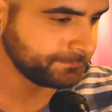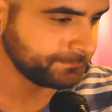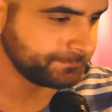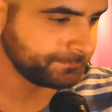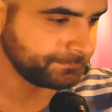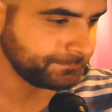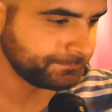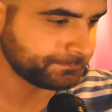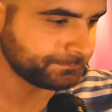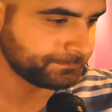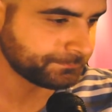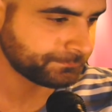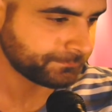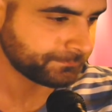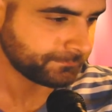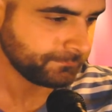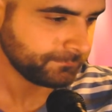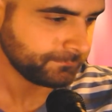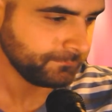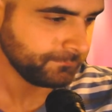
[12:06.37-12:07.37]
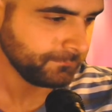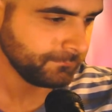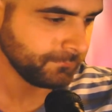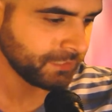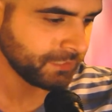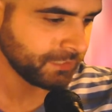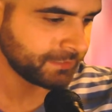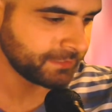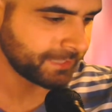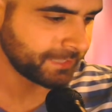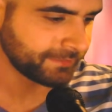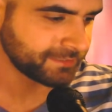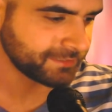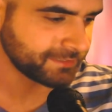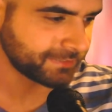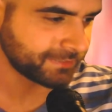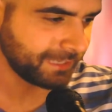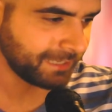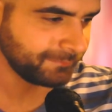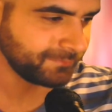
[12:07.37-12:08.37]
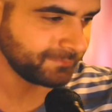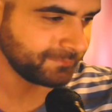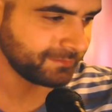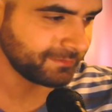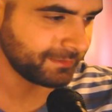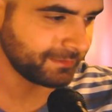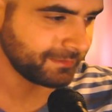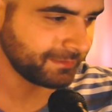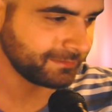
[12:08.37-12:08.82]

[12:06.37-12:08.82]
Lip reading: Now these games,